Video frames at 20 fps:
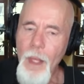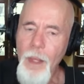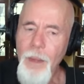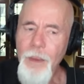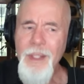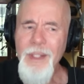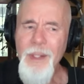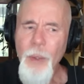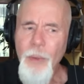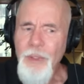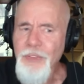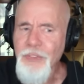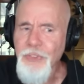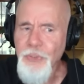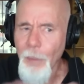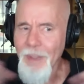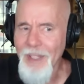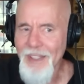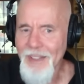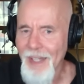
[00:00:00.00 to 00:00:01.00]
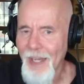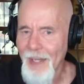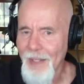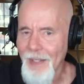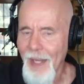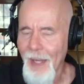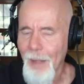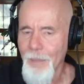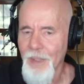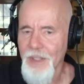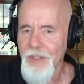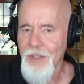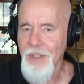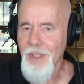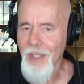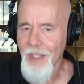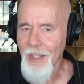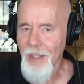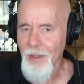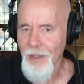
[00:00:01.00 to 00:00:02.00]
you know, there's so many dynamics
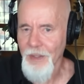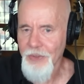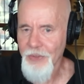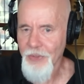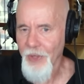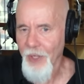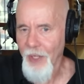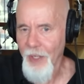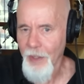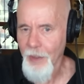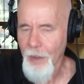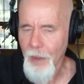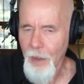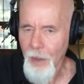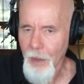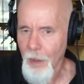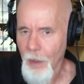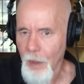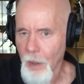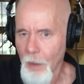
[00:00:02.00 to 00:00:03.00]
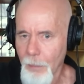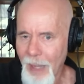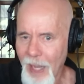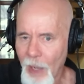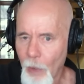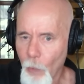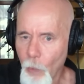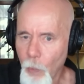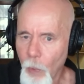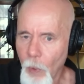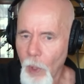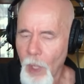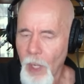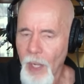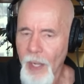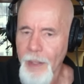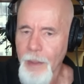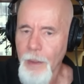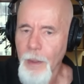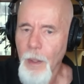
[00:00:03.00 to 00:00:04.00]
in this thing about
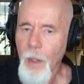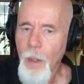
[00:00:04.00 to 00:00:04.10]
why